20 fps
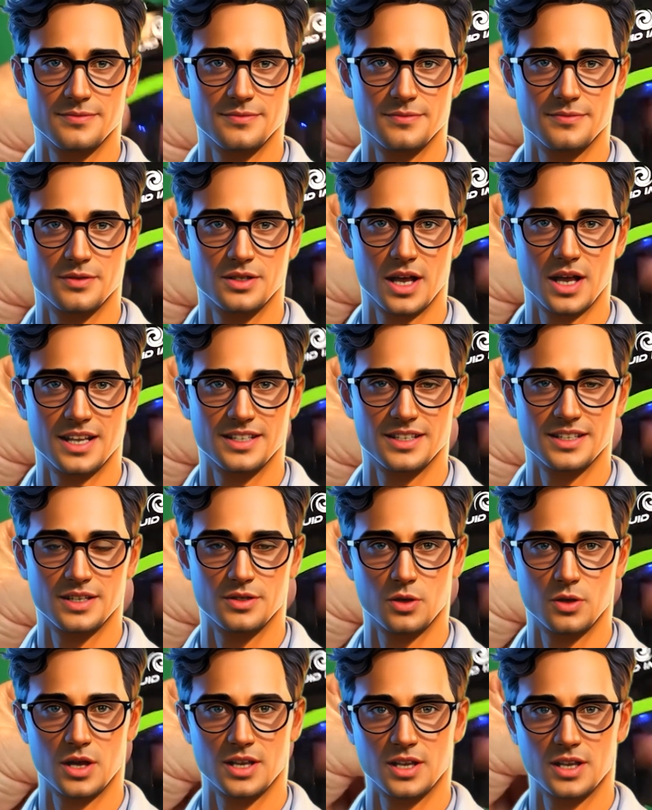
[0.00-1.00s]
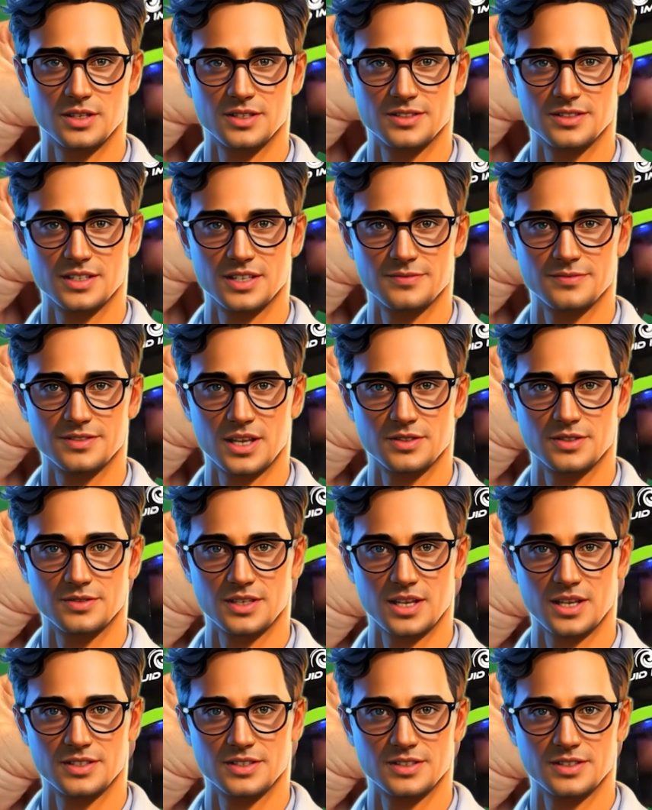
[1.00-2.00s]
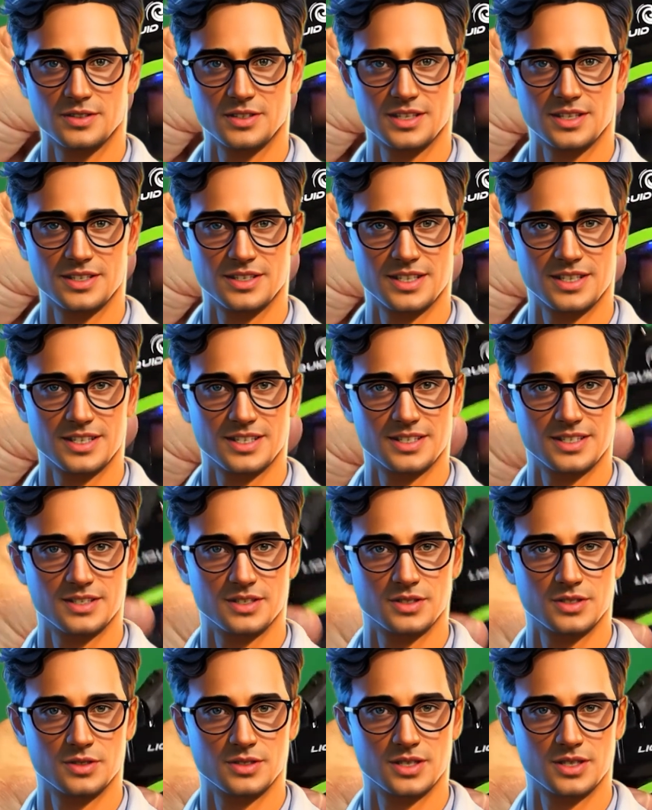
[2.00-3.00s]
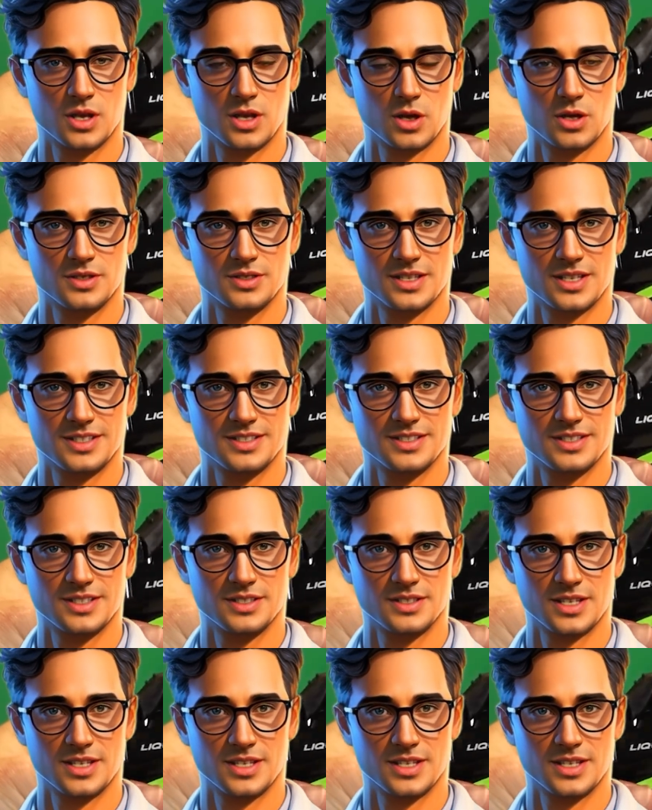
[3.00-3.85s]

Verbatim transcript: Priced at one hundred thirty-five dollars, it includes all necessary